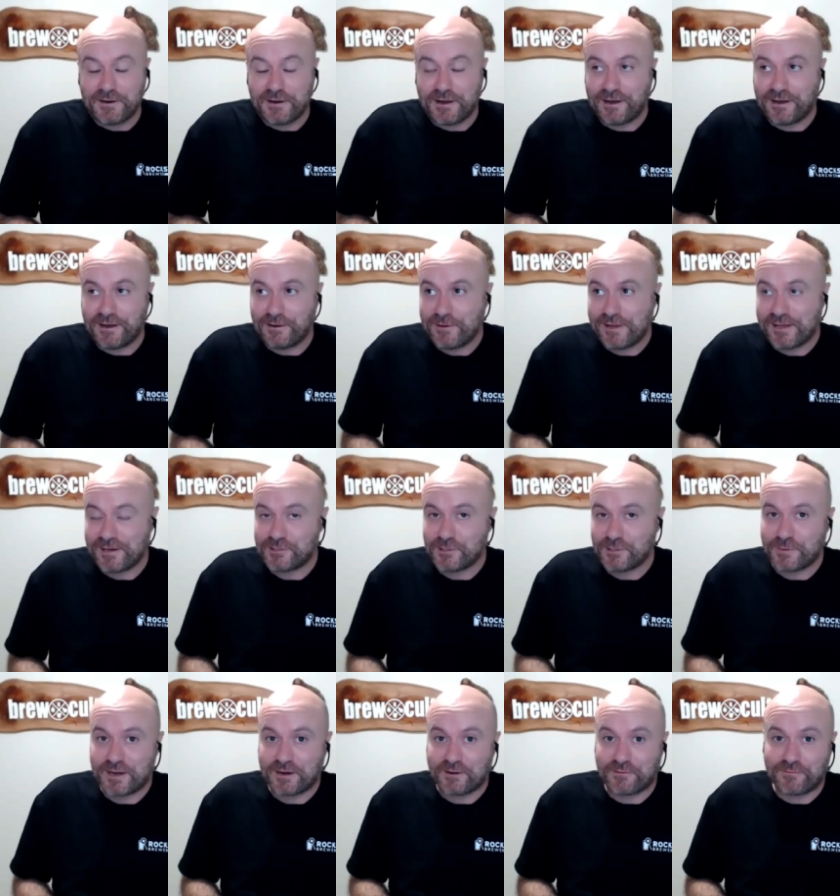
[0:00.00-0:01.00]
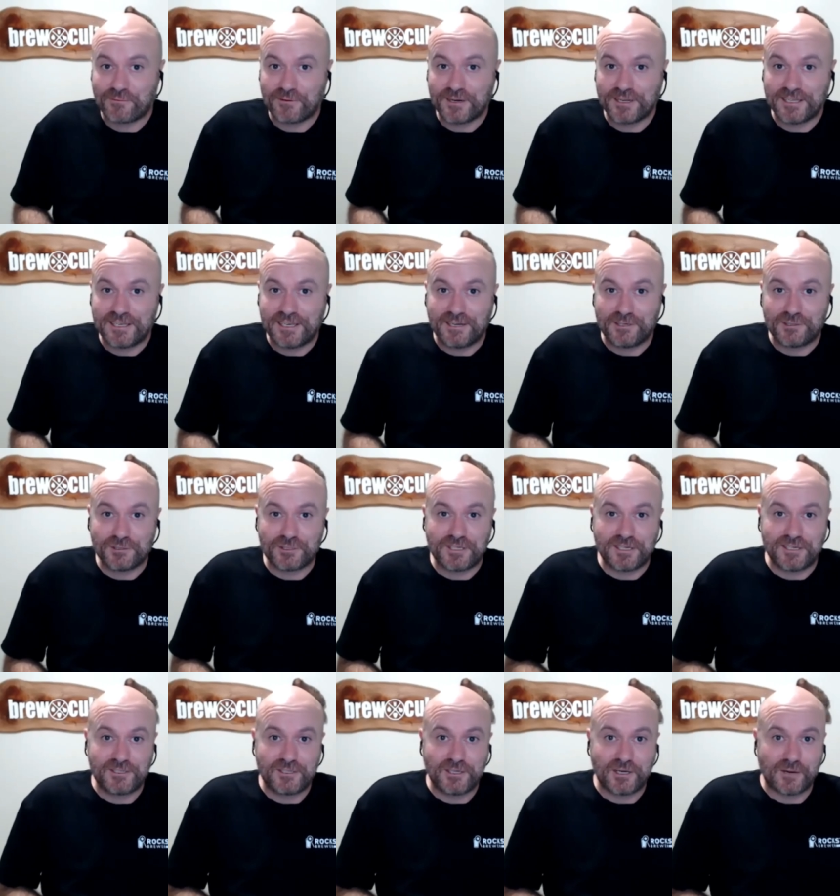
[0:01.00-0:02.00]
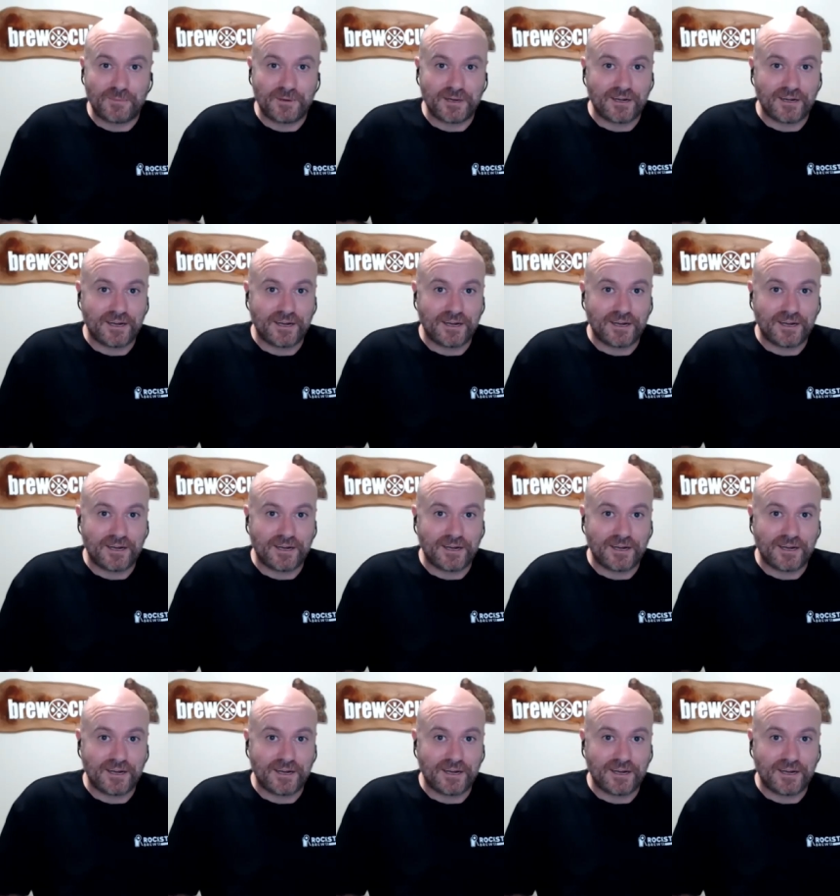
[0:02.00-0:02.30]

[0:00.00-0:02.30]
uh, we're going to talk about a really interesting topic.